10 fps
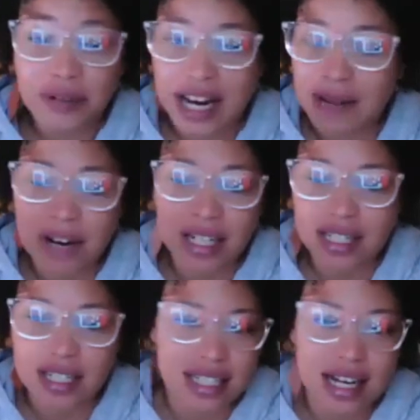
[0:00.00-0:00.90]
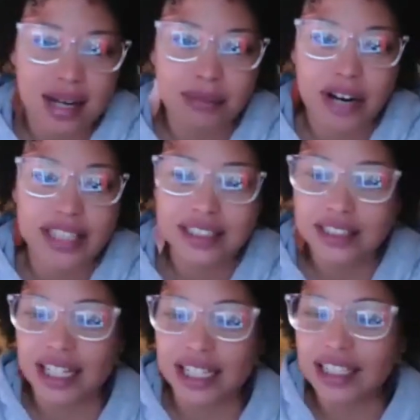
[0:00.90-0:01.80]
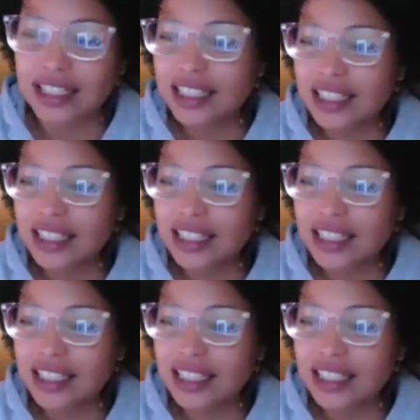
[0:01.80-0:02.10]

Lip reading: right, I'm not going to stop, right? So like,